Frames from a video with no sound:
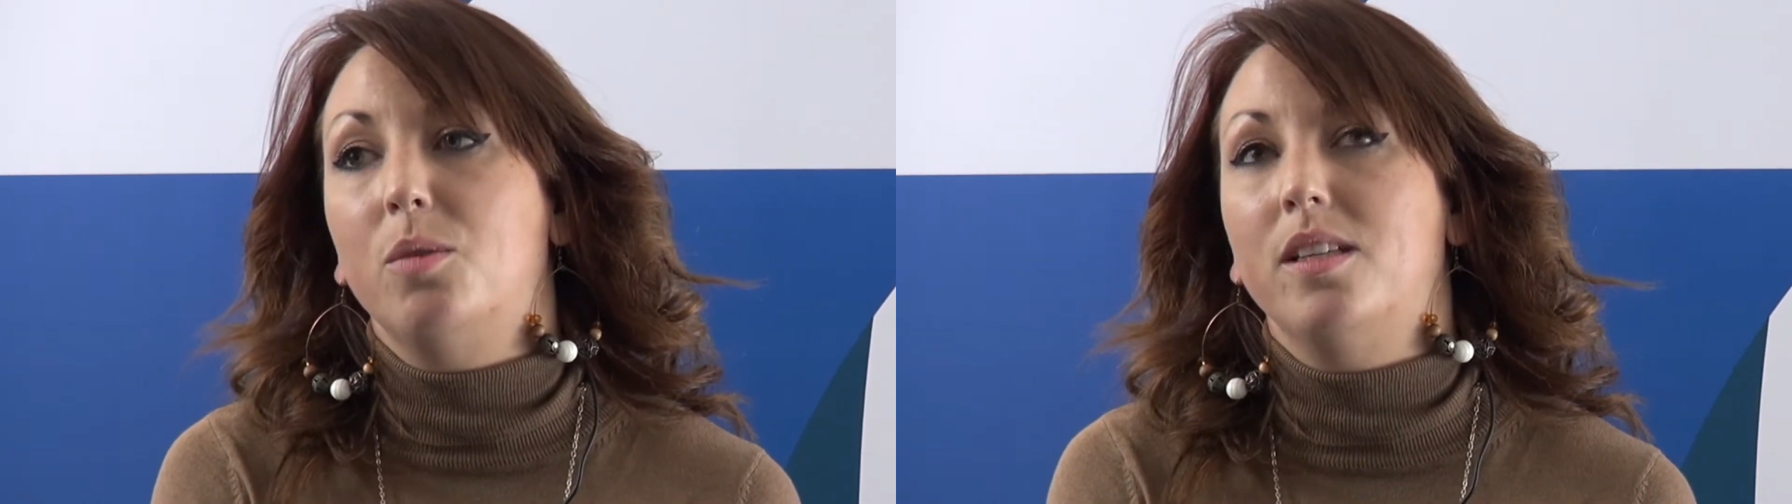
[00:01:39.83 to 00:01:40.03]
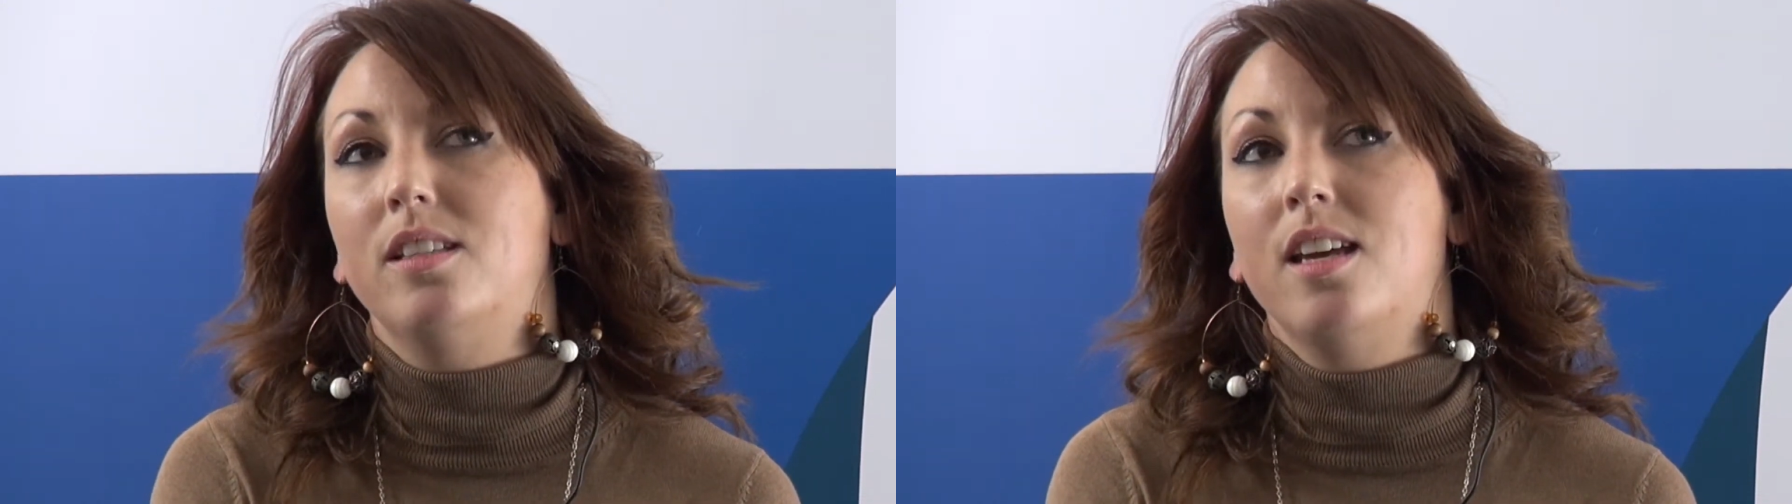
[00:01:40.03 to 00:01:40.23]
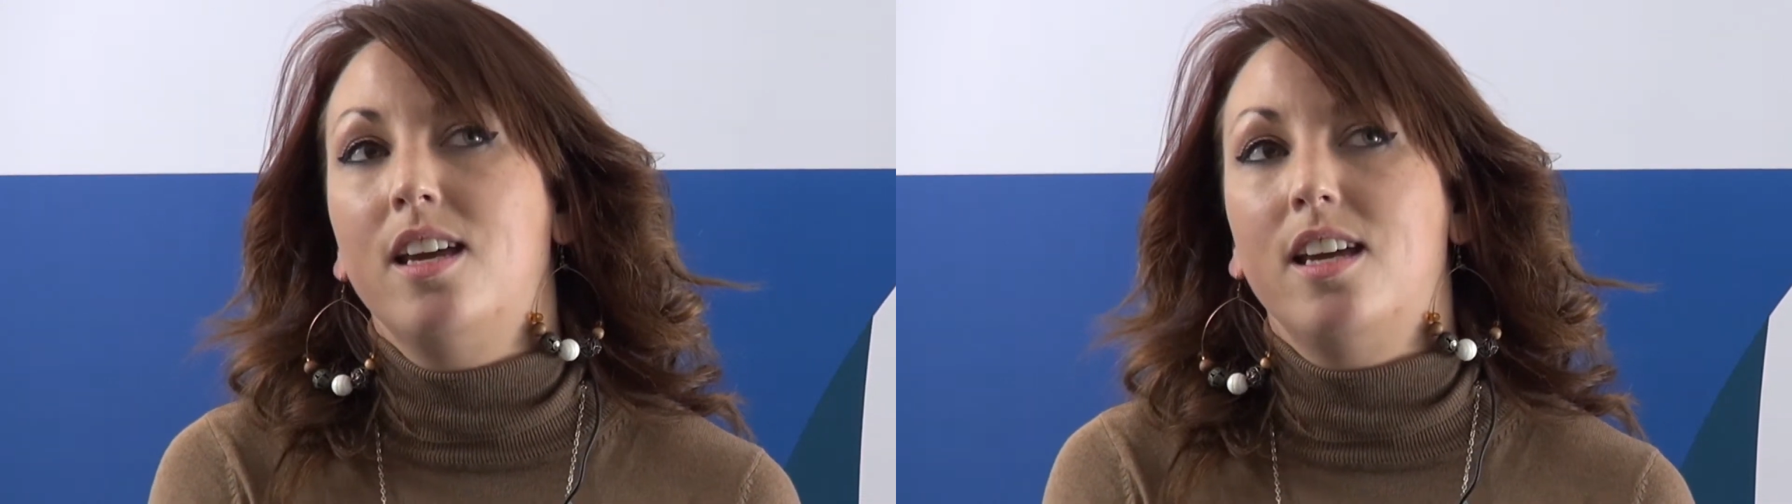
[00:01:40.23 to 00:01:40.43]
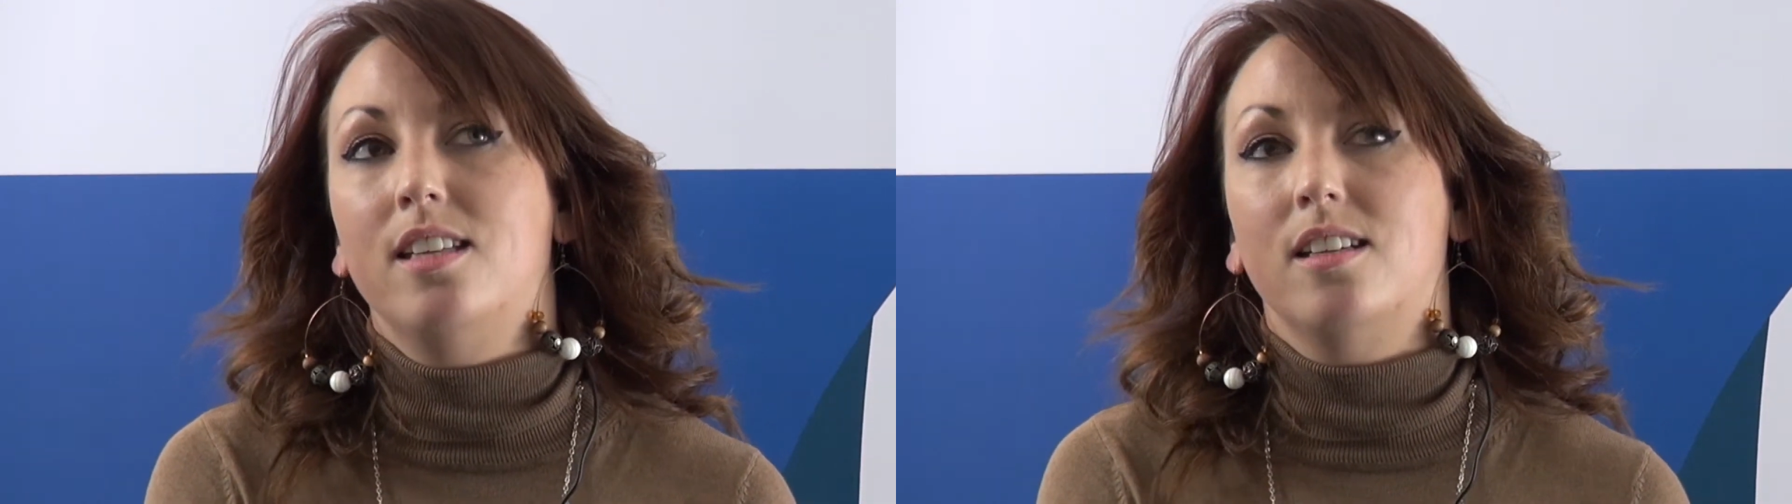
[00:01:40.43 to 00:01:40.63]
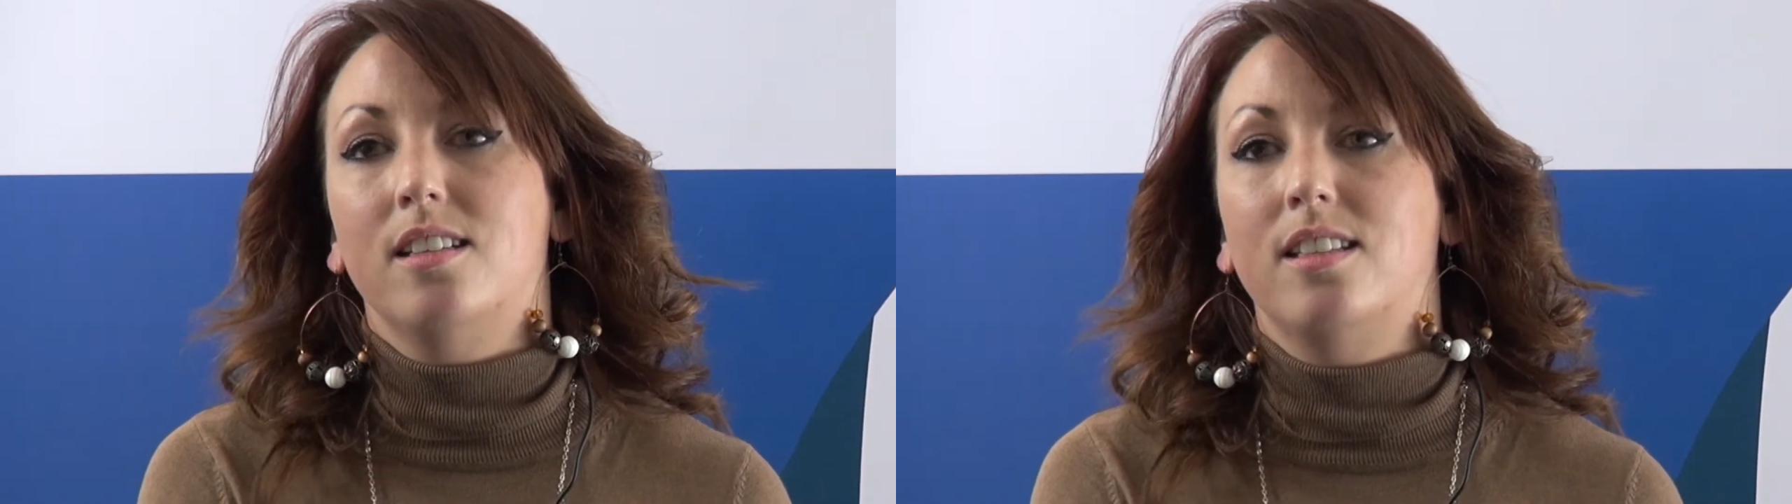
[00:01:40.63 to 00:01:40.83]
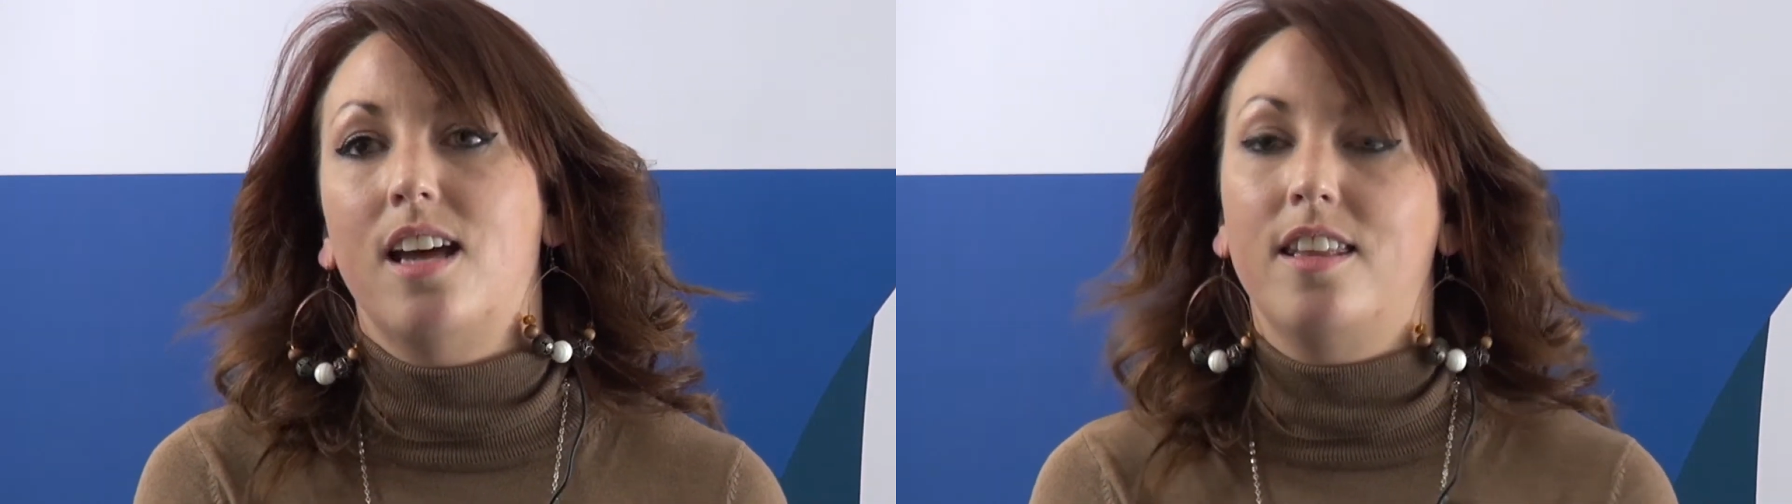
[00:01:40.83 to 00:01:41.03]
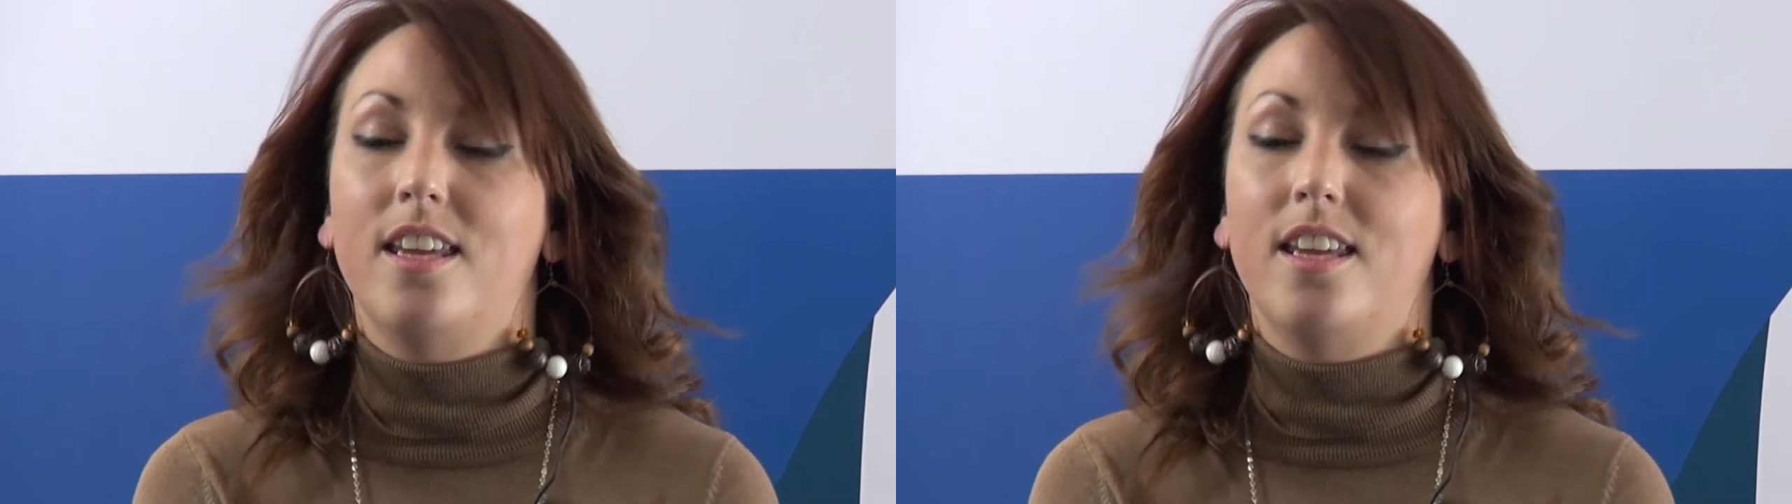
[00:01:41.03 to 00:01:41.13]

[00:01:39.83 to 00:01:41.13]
is understand